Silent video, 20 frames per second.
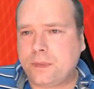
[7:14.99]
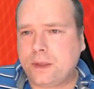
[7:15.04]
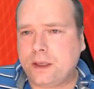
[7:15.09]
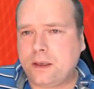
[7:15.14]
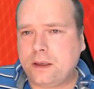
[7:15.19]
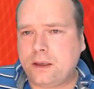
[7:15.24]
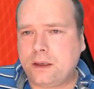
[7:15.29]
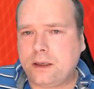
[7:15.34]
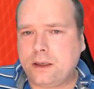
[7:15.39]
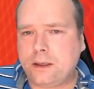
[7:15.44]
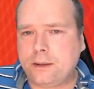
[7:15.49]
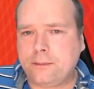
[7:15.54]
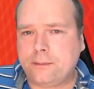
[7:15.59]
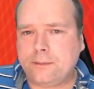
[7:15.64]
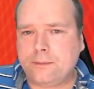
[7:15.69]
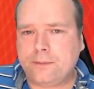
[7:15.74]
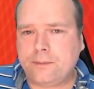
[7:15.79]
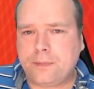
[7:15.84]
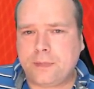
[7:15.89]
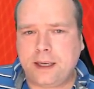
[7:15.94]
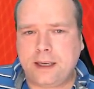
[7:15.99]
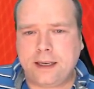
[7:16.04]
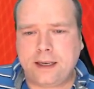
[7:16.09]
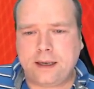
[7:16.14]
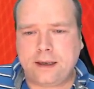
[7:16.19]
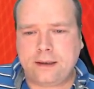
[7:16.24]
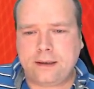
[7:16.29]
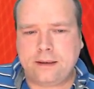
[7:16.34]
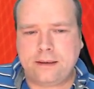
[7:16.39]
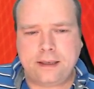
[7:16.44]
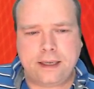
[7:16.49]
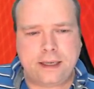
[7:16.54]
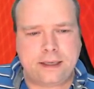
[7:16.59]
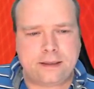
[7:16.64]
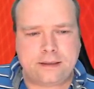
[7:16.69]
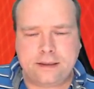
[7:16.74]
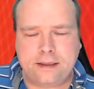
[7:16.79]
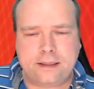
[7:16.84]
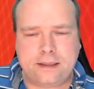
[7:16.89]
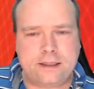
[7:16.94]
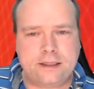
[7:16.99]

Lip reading: and this is